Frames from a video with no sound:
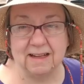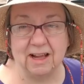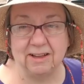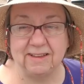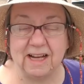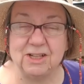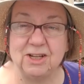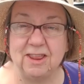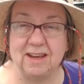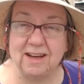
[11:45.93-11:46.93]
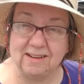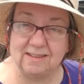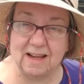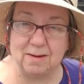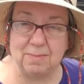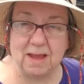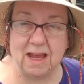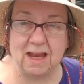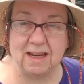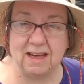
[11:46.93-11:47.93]
I'll catch you the next time
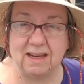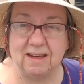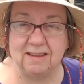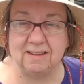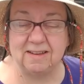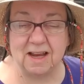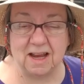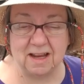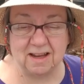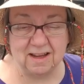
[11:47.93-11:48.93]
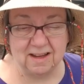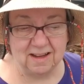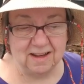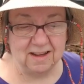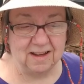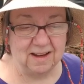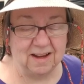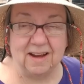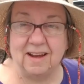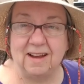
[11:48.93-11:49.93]
that it's, I
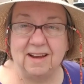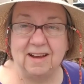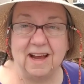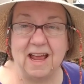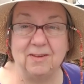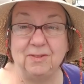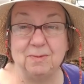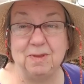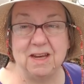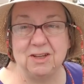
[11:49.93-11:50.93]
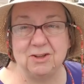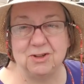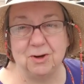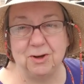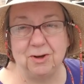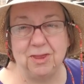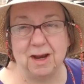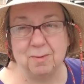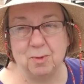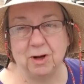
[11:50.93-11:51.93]
have something to show you
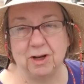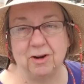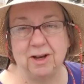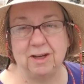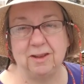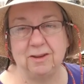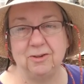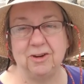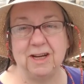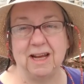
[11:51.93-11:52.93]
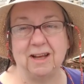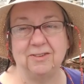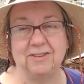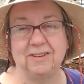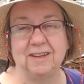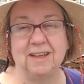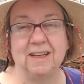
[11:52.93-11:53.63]
that I'm working on in the greenhouse.